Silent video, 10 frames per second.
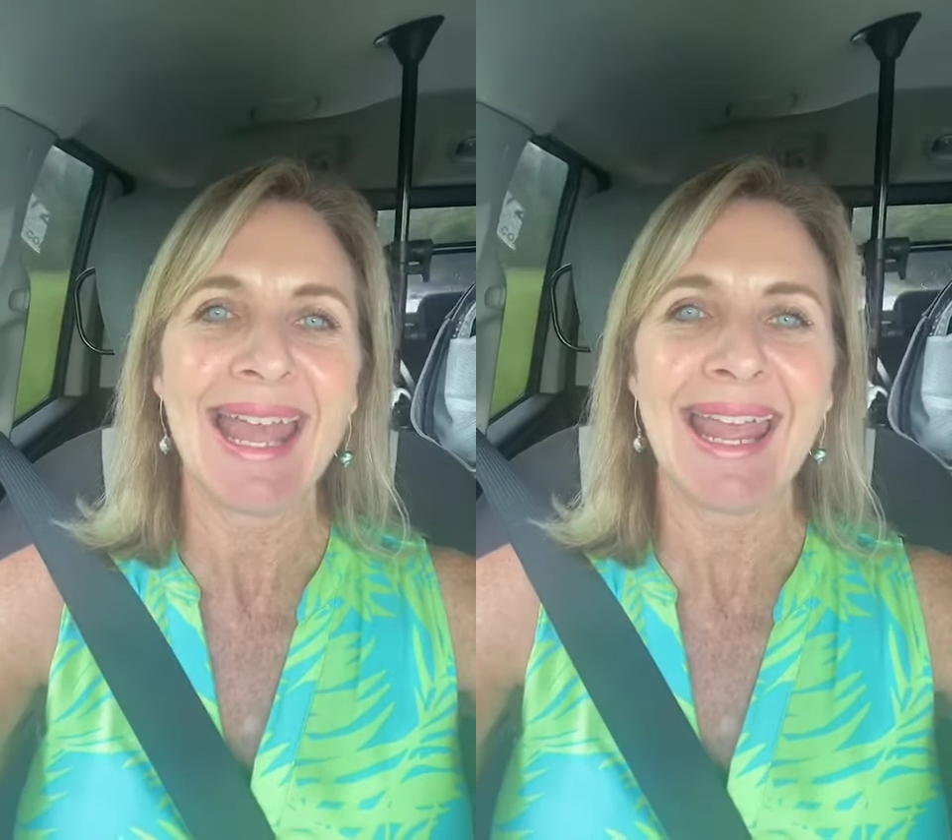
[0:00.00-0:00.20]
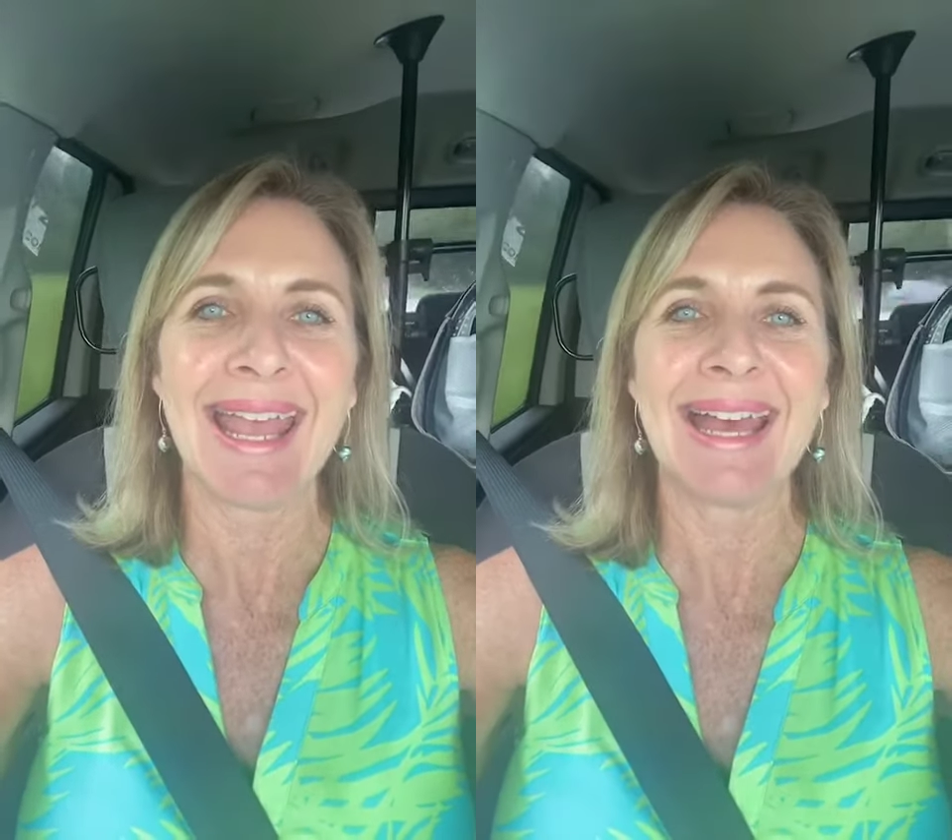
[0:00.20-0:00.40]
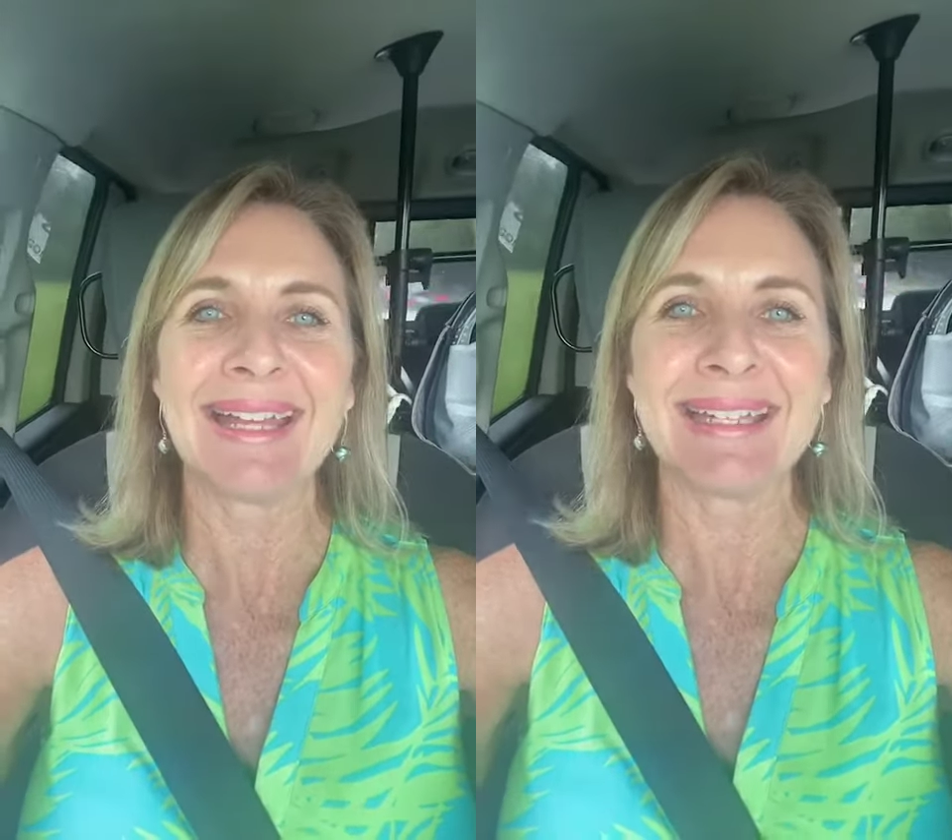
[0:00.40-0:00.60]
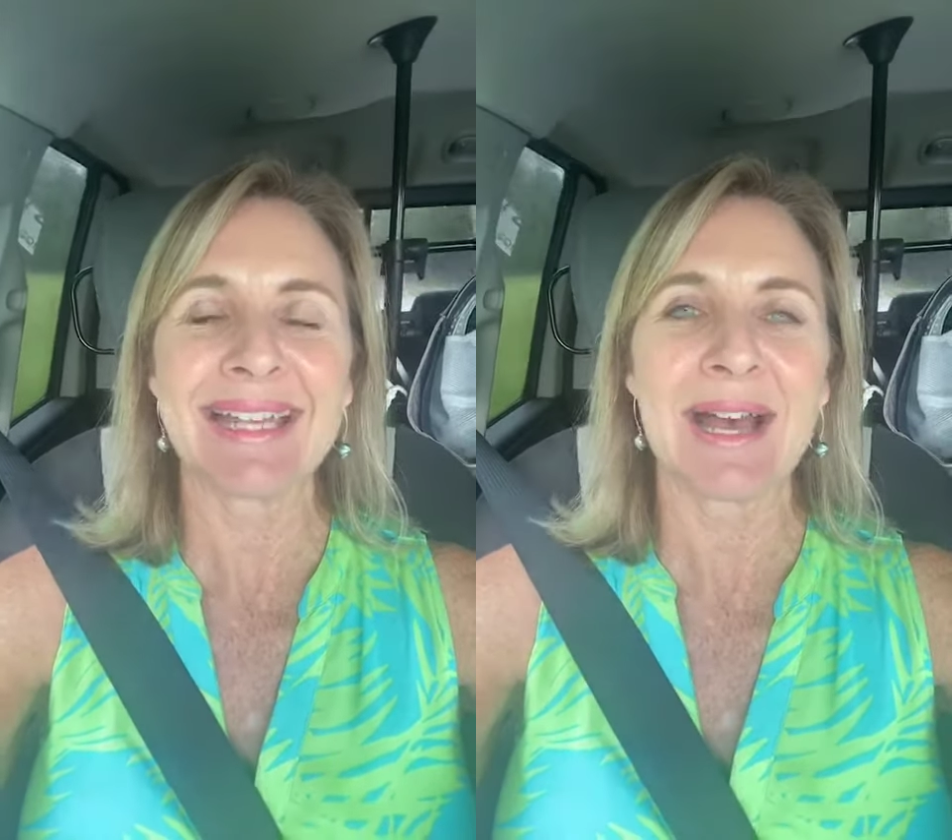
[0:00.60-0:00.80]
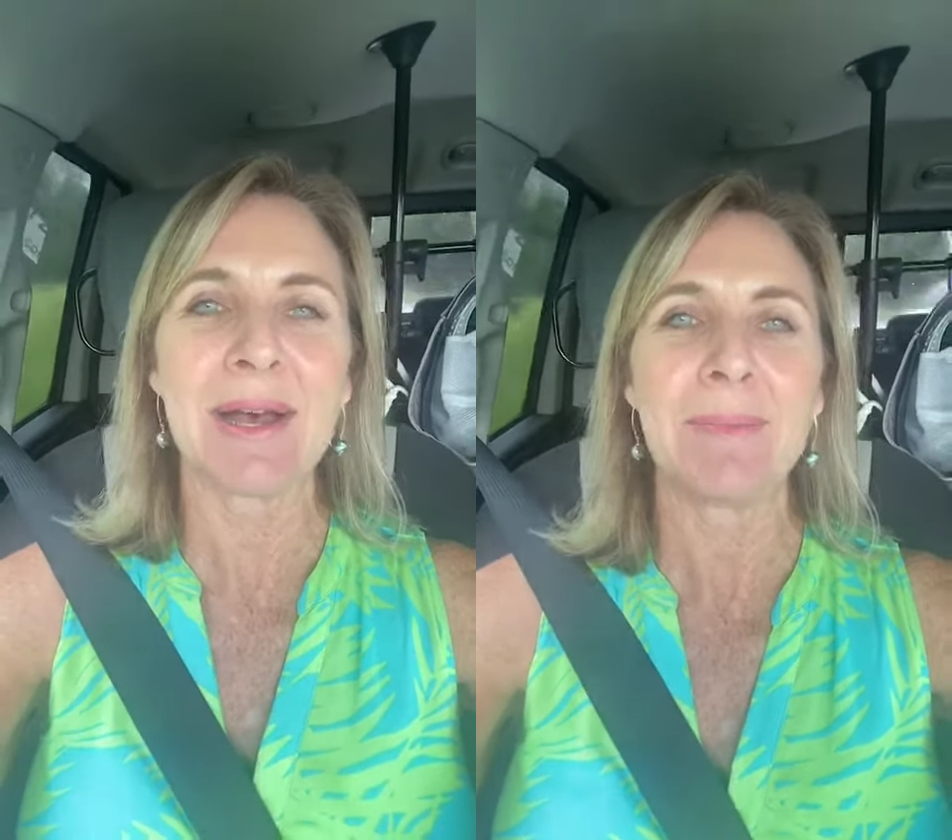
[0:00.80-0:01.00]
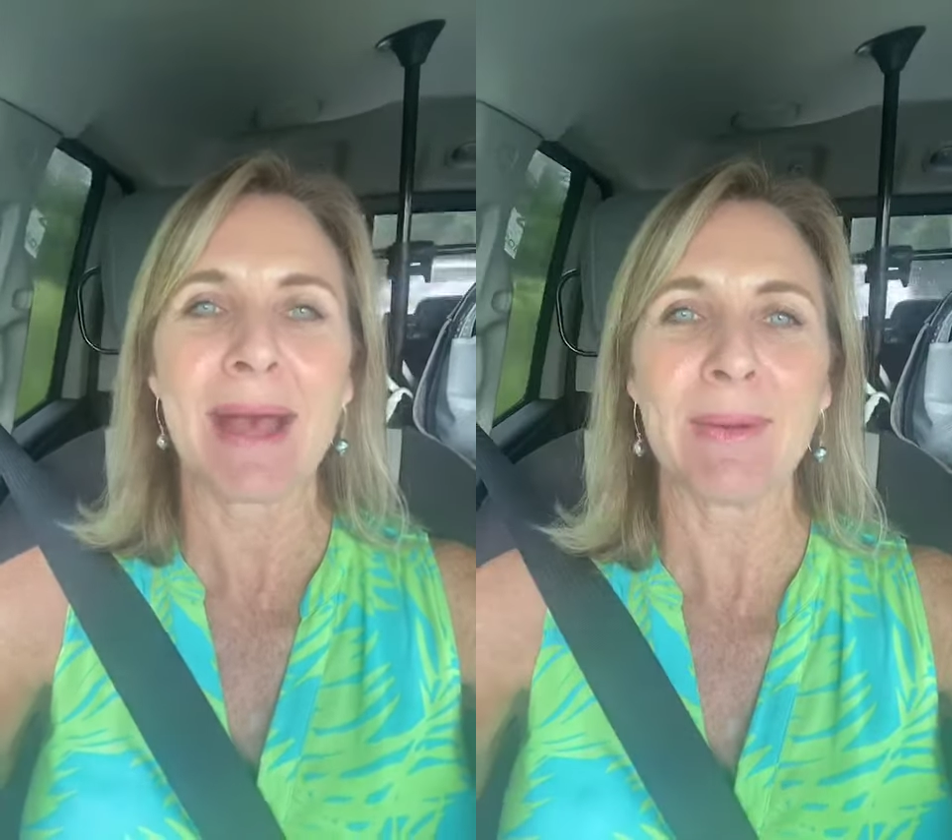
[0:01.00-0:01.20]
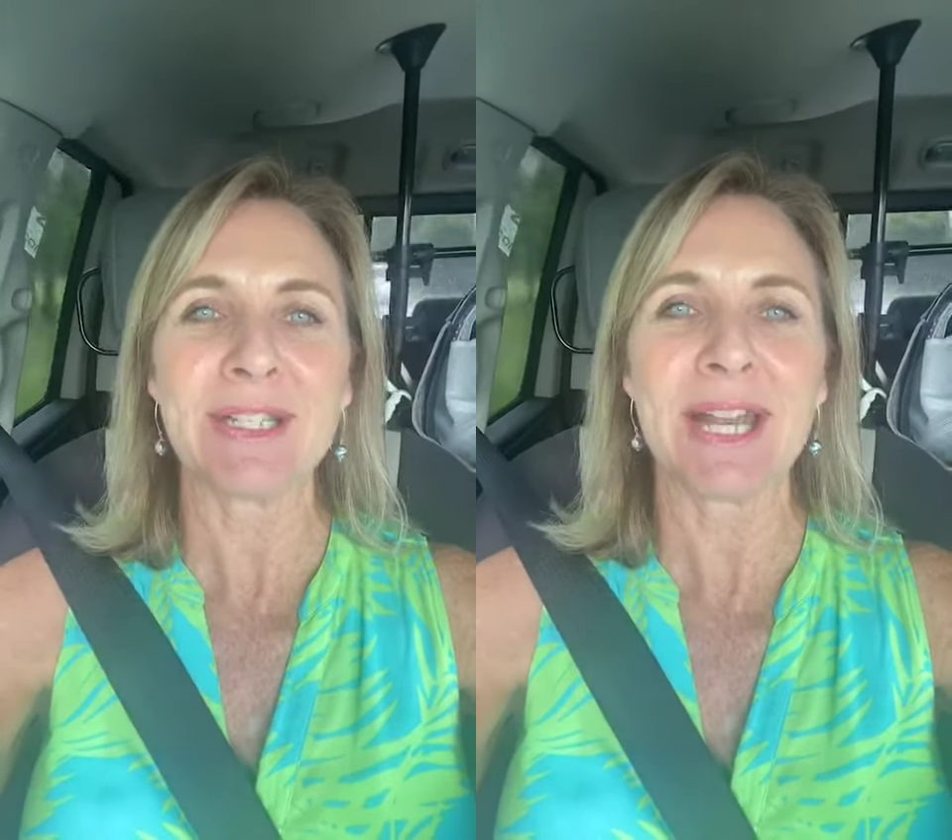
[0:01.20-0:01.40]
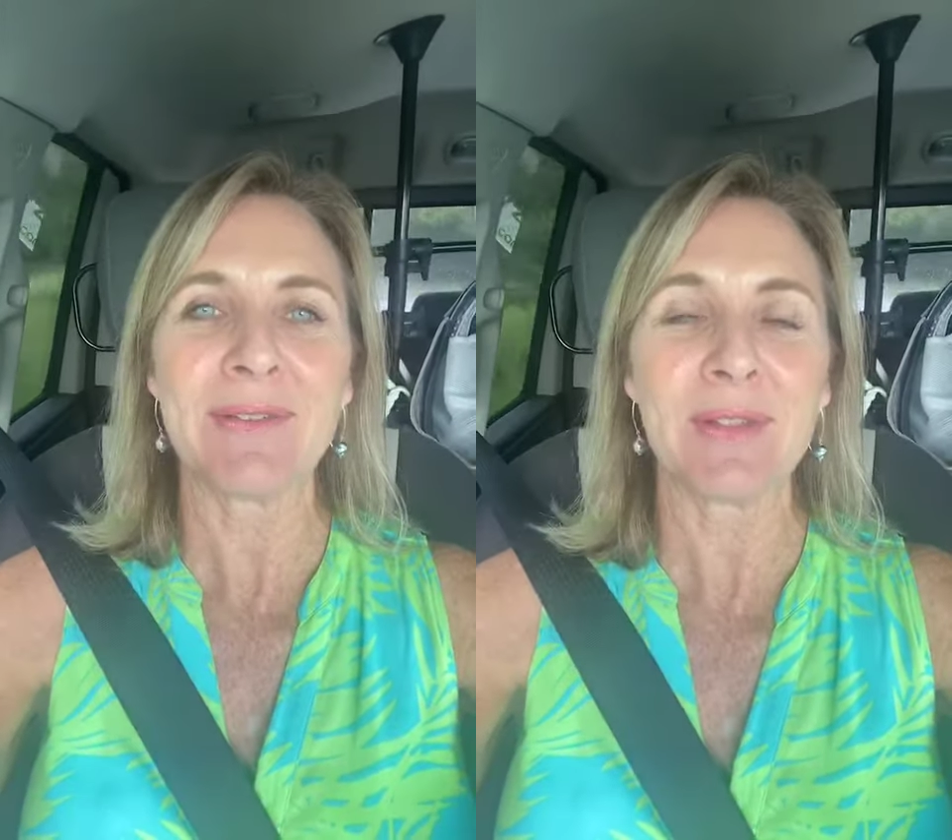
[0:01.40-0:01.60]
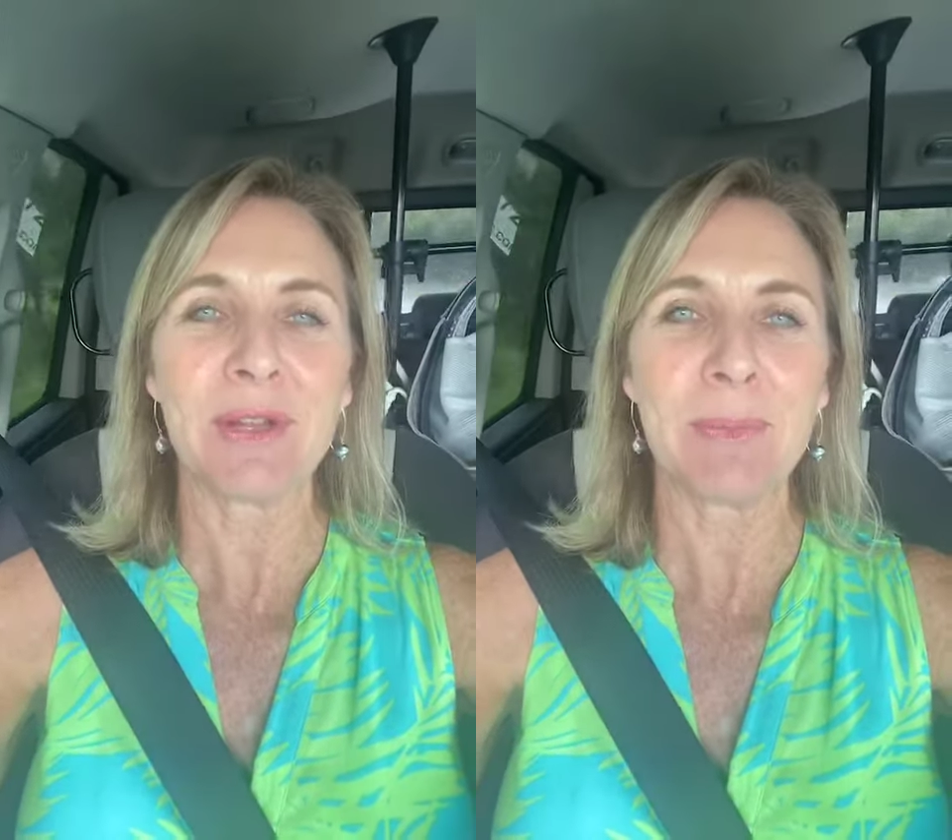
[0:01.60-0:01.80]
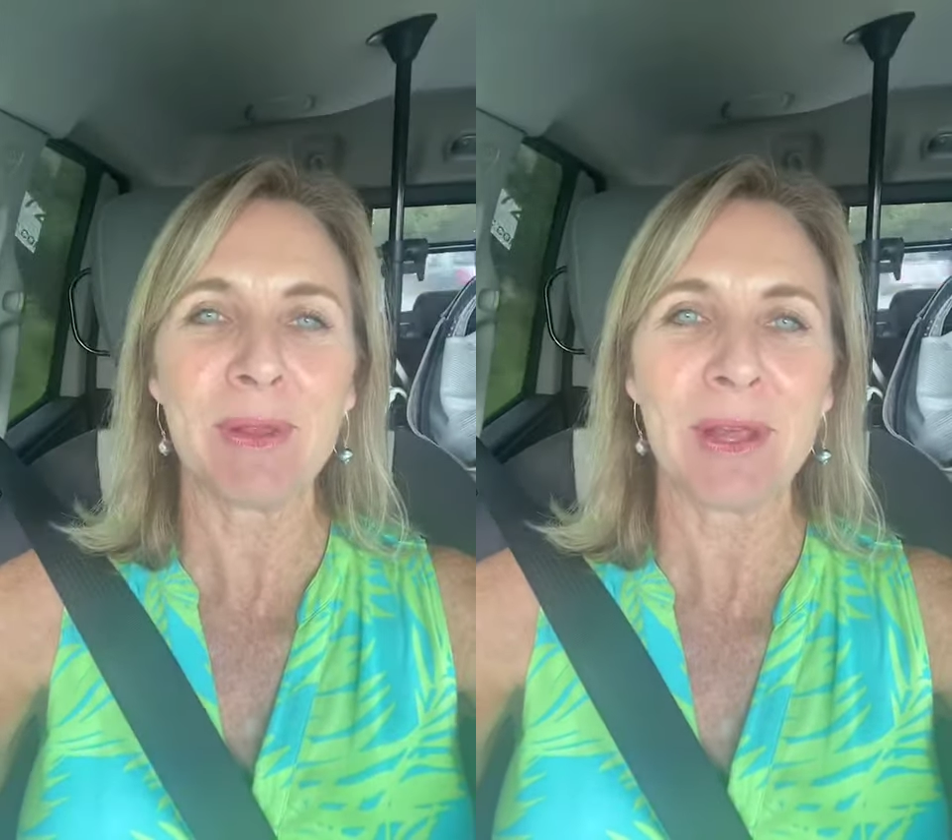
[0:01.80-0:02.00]
And um, I want you to have a look
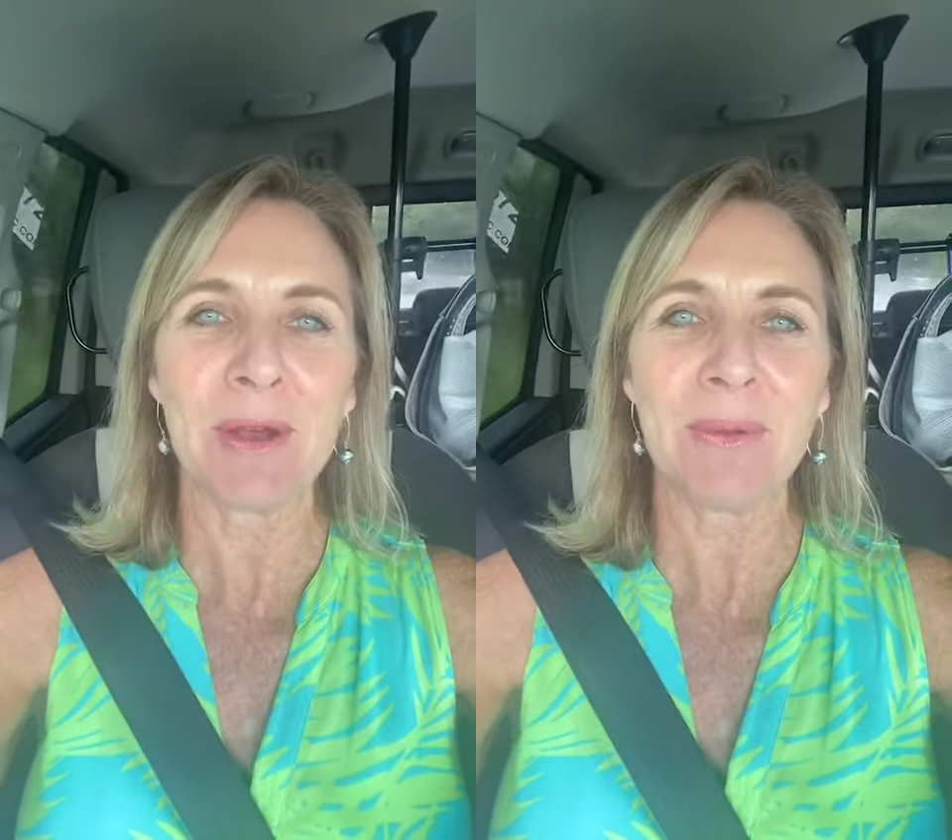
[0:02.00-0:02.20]
below,